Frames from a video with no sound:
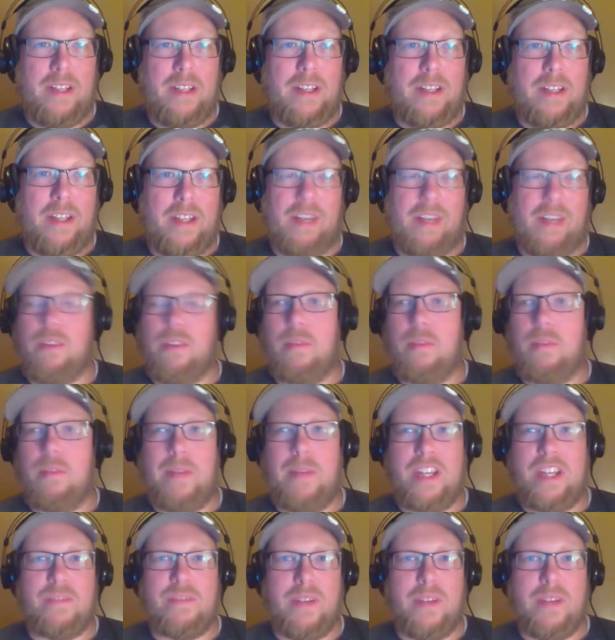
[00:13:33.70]
the
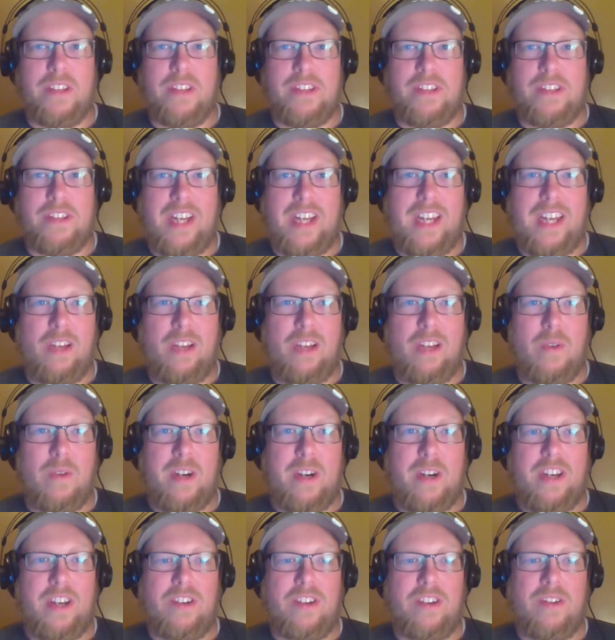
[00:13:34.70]
baseball style,
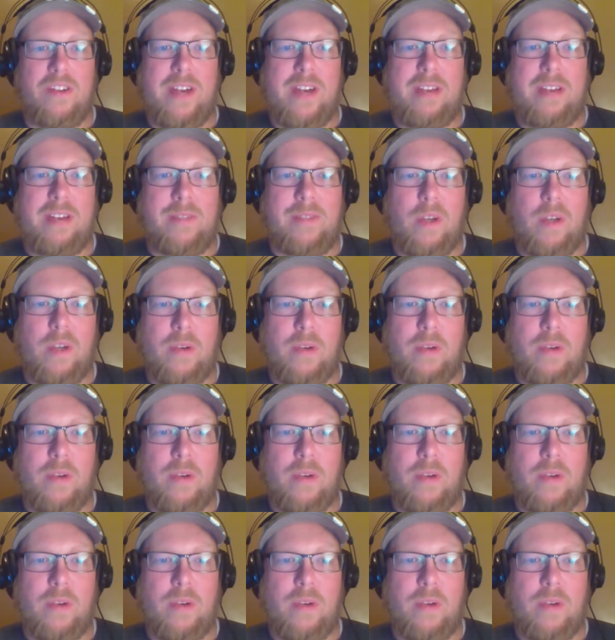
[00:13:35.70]
where you do have